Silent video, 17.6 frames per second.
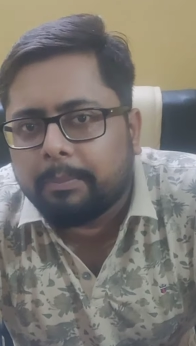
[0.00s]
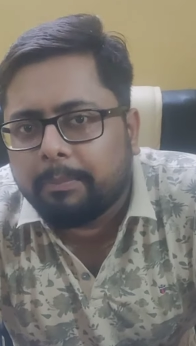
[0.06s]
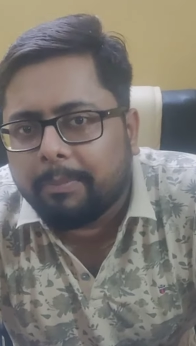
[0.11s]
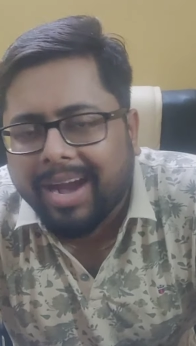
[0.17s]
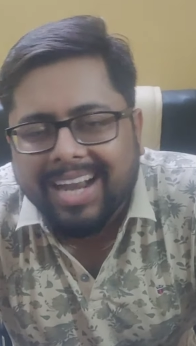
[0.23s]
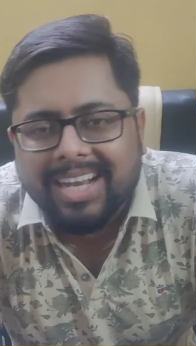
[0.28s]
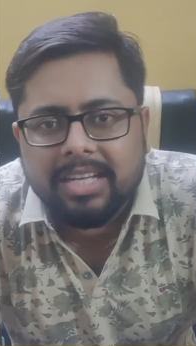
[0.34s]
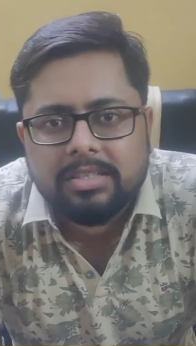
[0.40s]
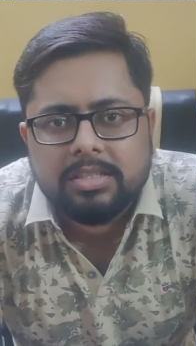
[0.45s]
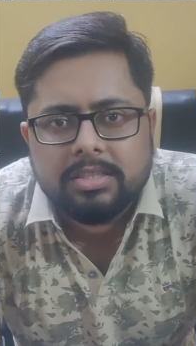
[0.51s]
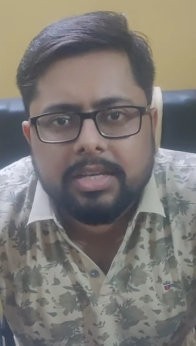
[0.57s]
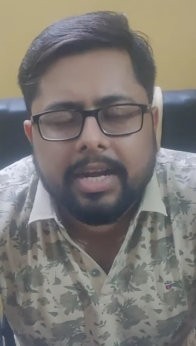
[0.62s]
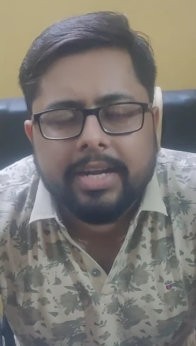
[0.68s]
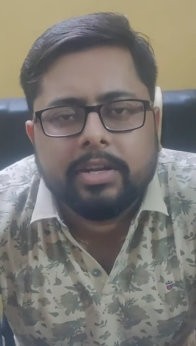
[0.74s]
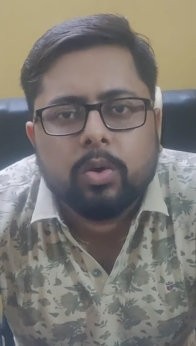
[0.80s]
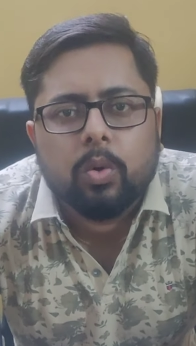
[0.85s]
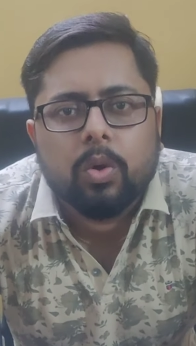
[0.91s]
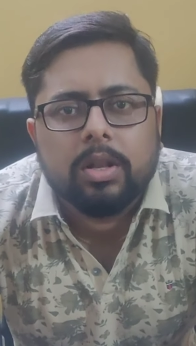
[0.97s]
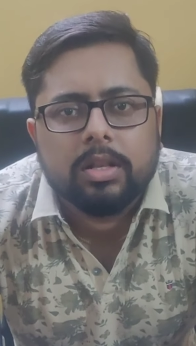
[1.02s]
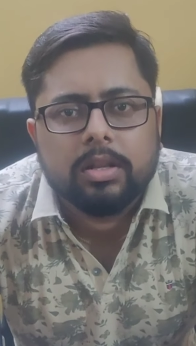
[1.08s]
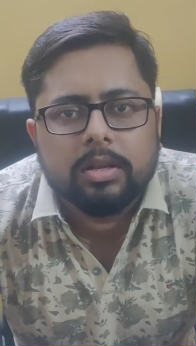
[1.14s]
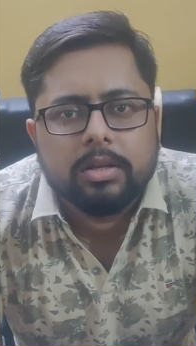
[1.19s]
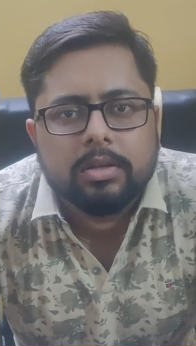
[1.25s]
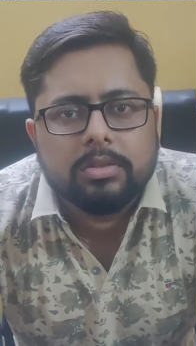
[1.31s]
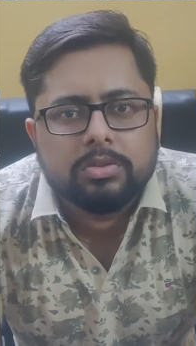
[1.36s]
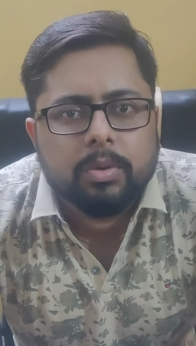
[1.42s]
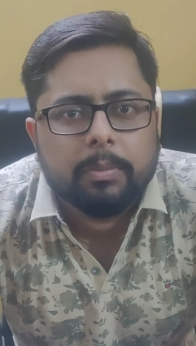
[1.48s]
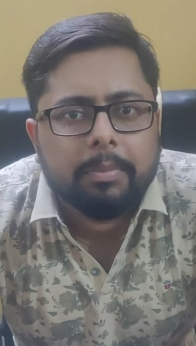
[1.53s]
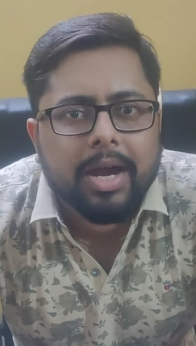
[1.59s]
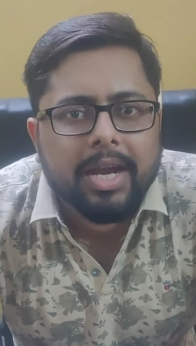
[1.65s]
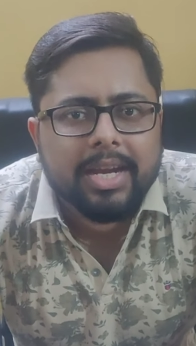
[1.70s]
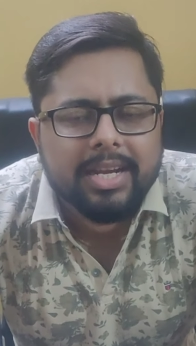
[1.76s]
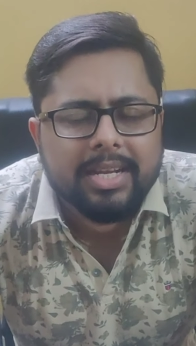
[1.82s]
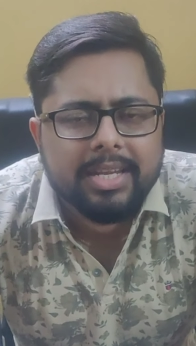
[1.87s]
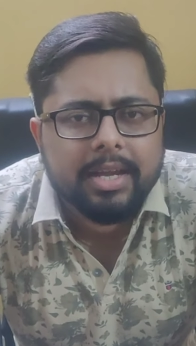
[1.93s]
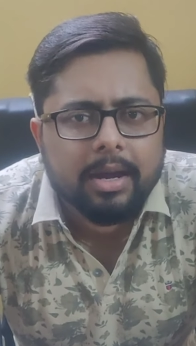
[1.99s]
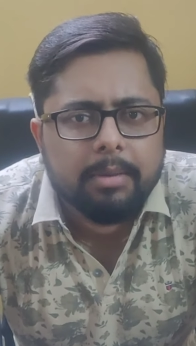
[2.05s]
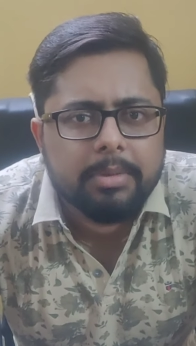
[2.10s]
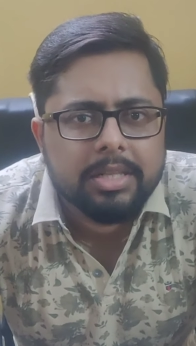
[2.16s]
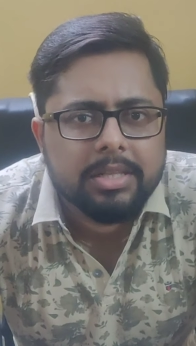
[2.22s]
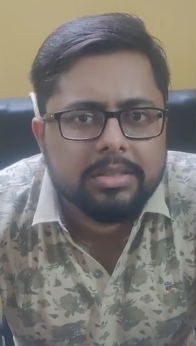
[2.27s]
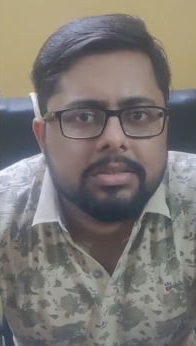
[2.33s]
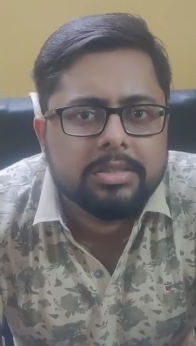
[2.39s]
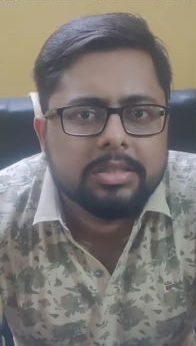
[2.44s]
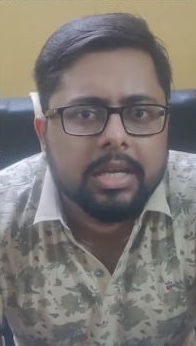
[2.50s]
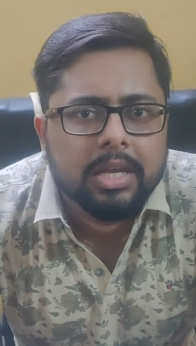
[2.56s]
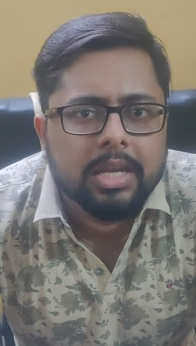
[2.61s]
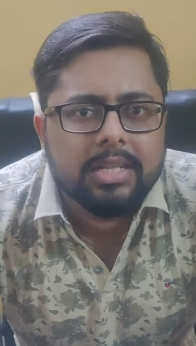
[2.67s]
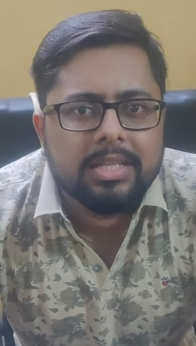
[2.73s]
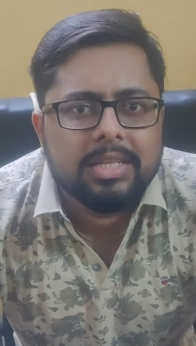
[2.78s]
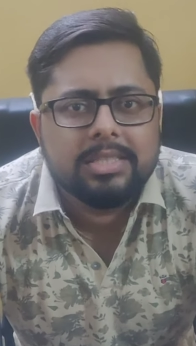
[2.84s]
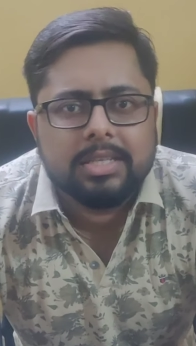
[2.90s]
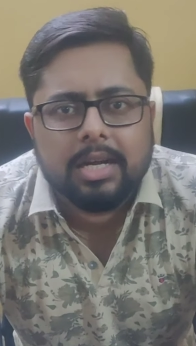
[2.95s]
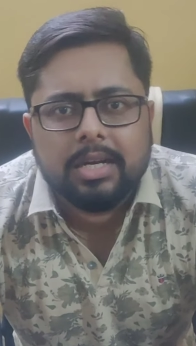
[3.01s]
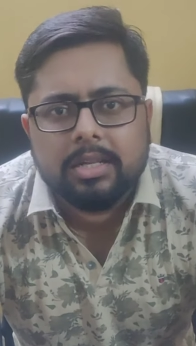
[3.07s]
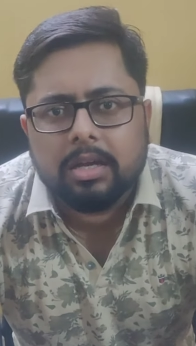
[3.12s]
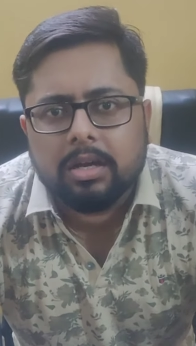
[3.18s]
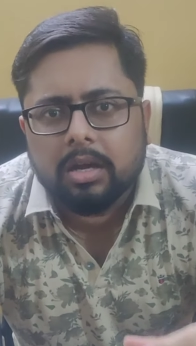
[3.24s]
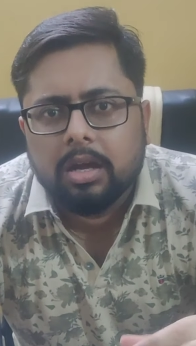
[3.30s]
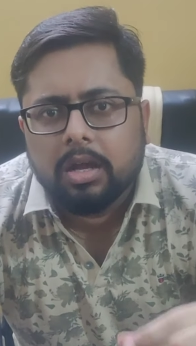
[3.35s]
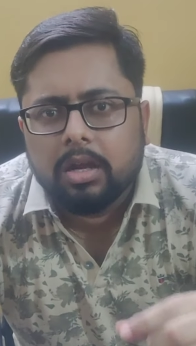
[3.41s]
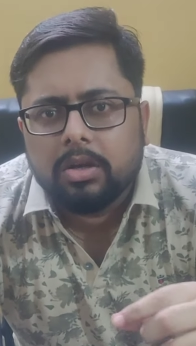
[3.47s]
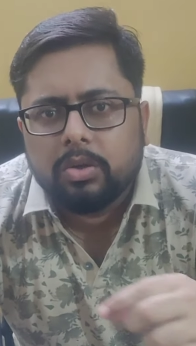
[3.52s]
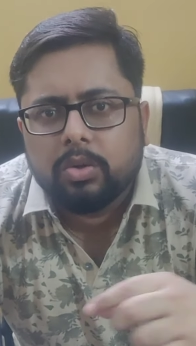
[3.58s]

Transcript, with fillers: manage it at all so market ki, hume this these are the